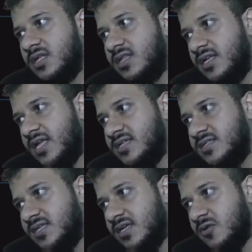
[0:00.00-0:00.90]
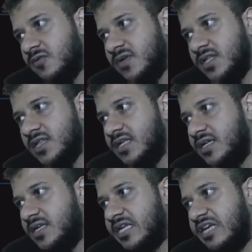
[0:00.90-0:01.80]
The next 0 will
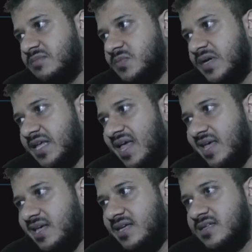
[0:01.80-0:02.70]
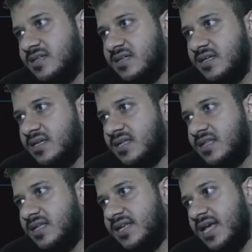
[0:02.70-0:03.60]
times by 8.
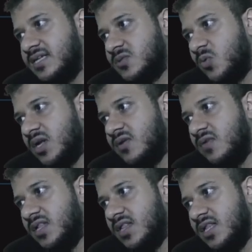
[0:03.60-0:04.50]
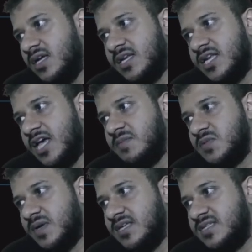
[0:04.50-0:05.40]
The next one will times
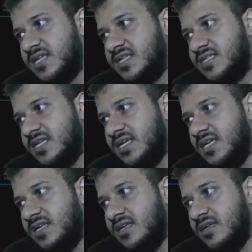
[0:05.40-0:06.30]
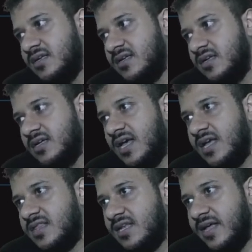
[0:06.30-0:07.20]
by 16.
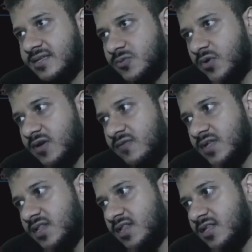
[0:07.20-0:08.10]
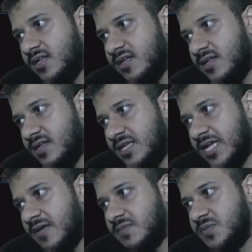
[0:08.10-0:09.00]
And the next one will
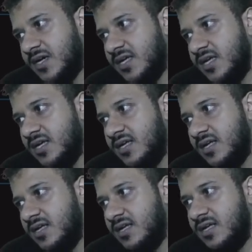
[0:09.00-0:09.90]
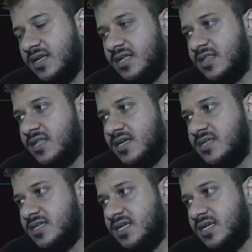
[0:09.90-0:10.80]
times by
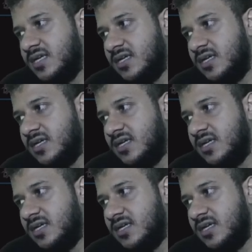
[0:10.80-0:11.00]
32.